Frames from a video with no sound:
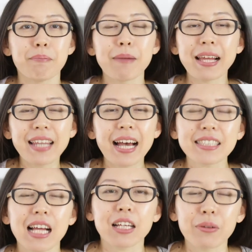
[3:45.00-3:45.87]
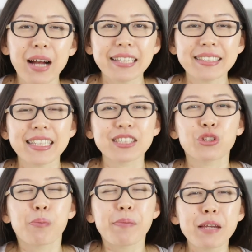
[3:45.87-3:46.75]
My last advice is
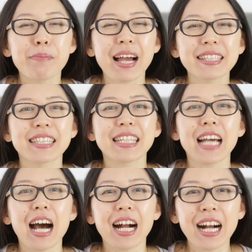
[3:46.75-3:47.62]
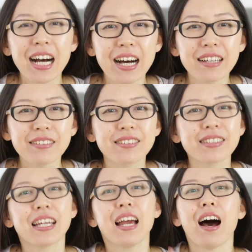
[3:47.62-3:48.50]
to minimize the
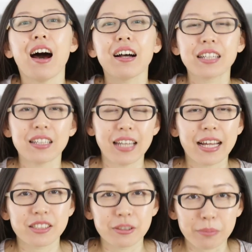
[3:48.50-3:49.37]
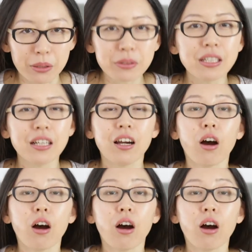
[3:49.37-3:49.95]
accounts uncollectible,